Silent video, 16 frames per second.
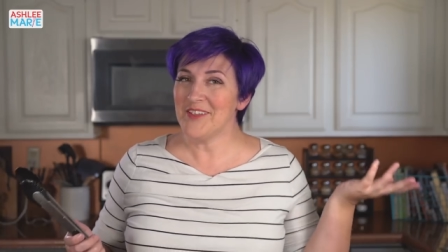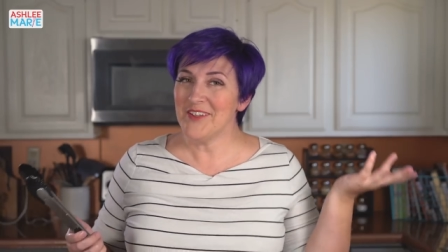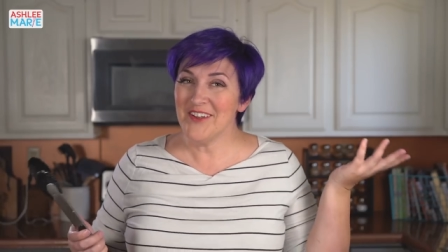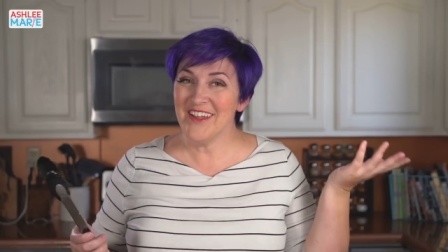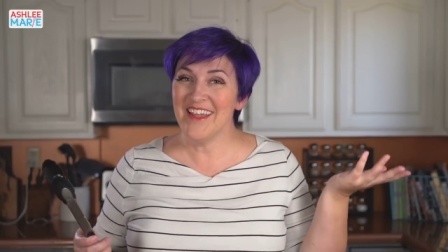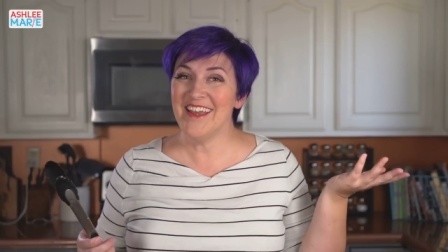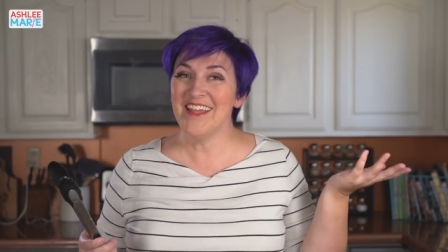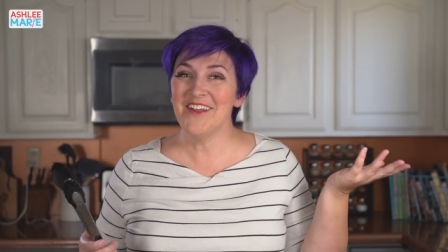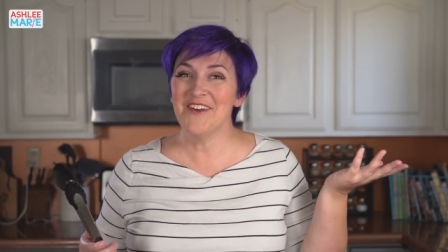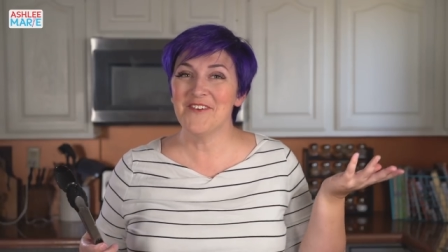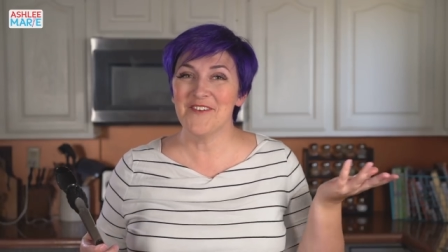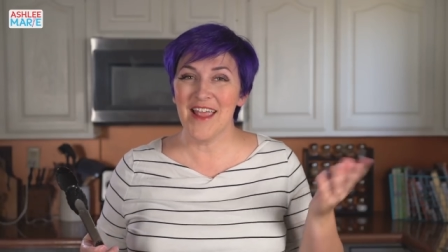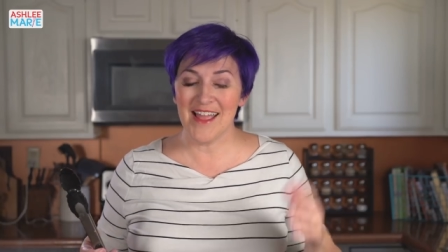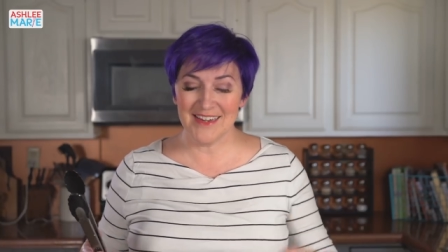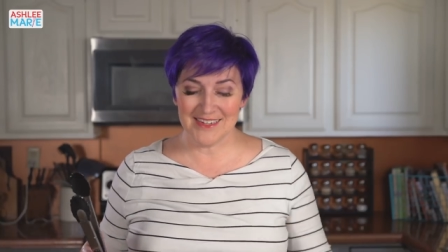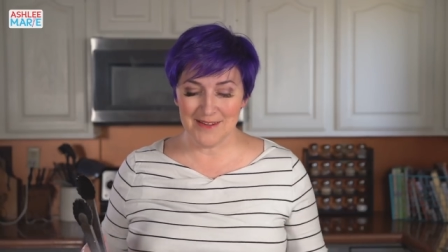we're getting a
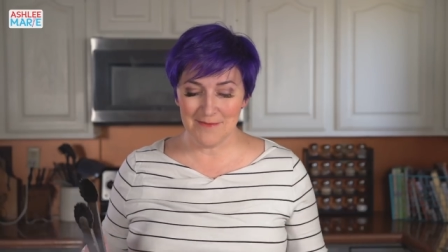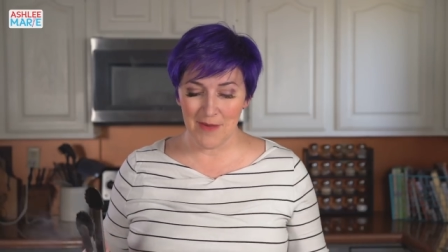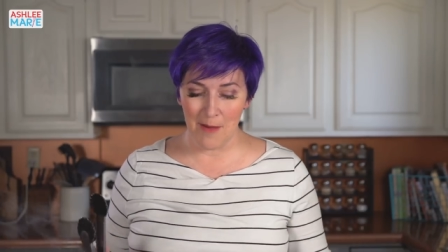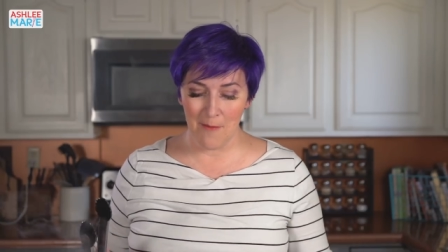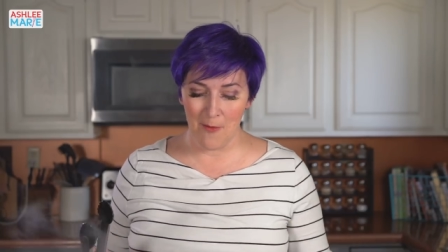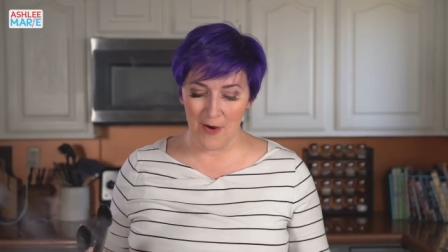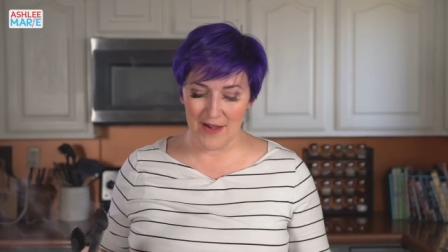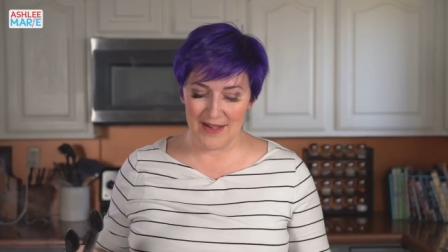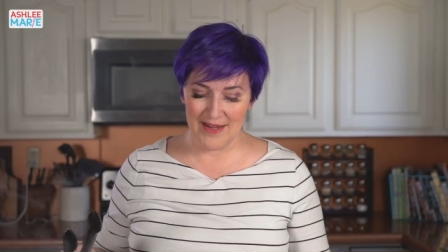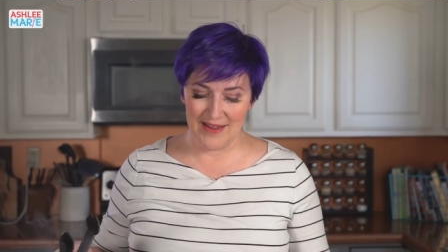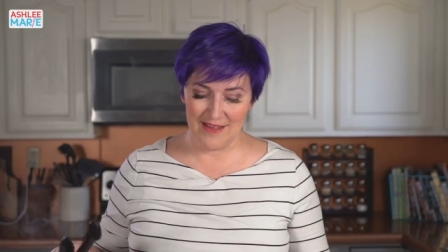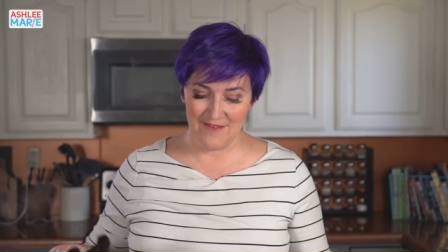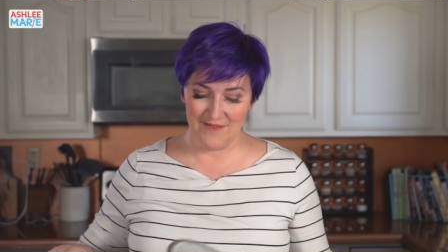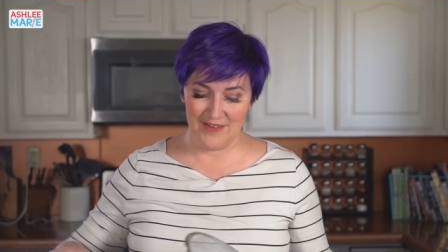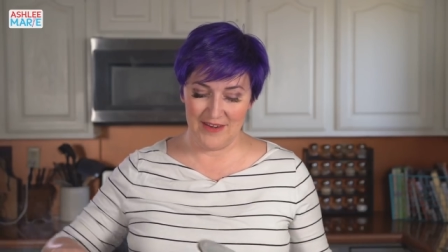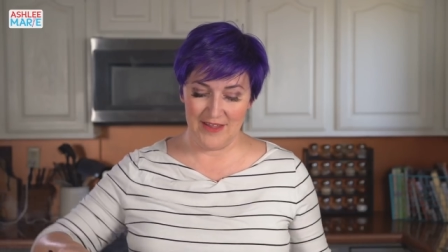random morning
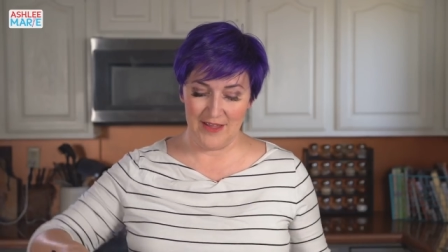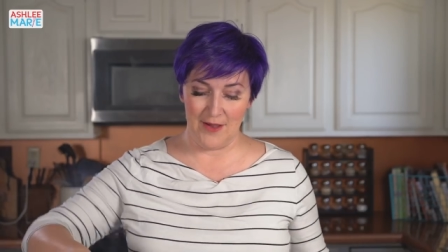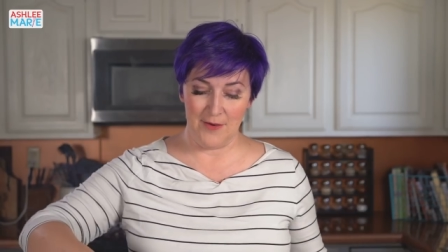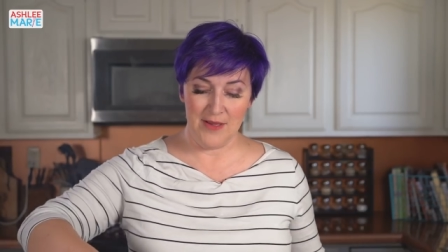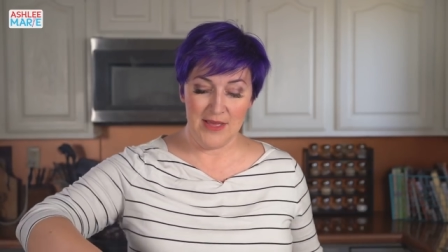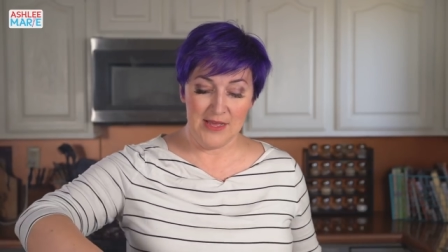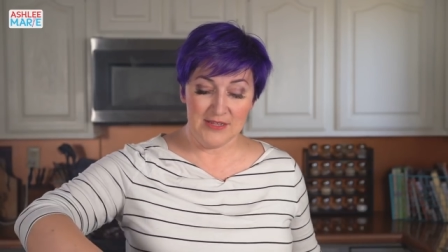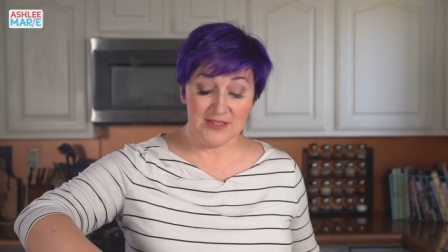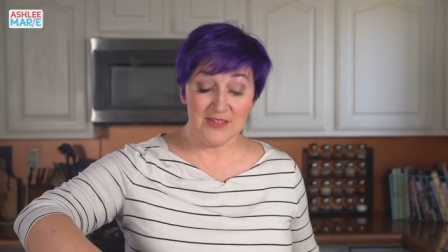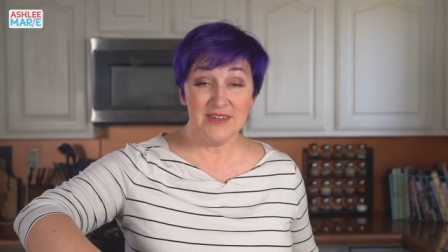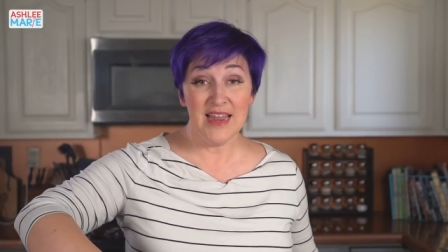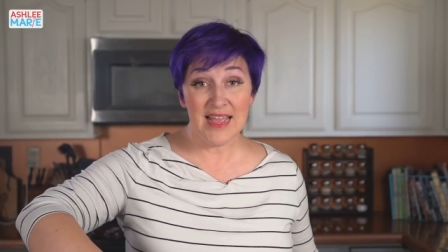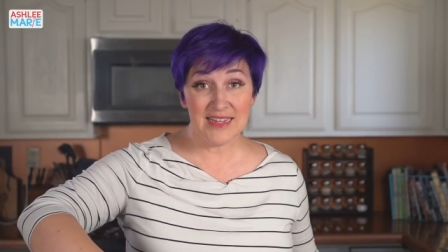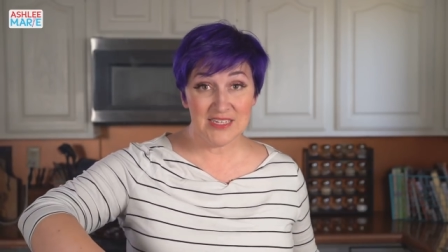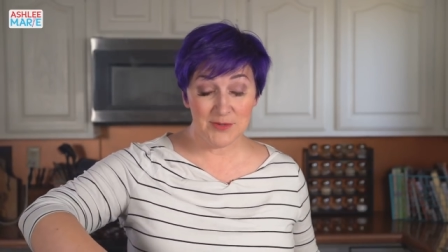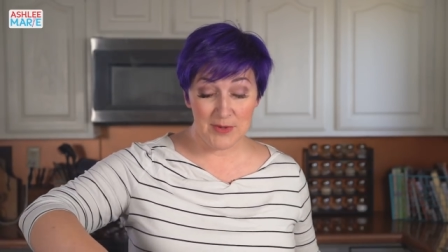video. So
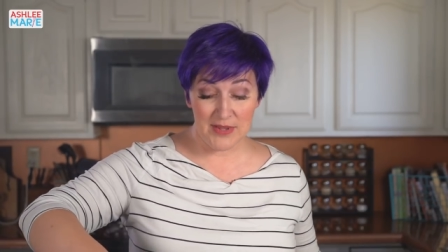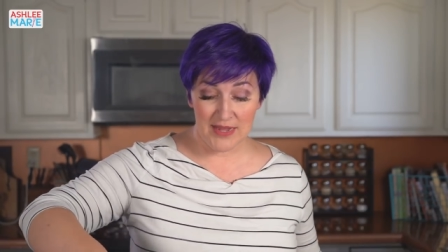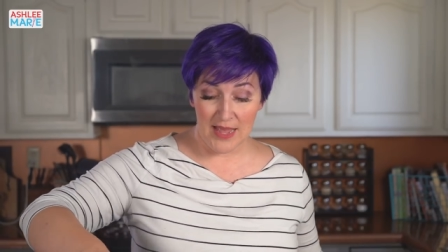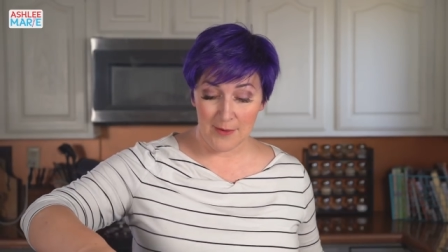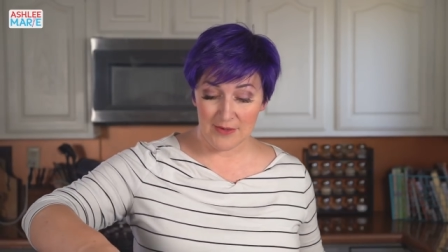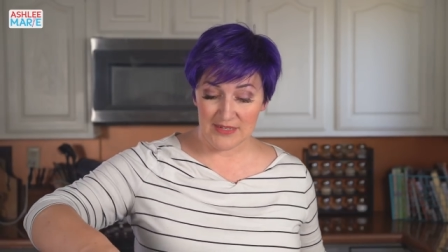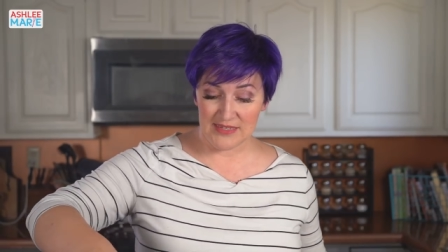next week, I was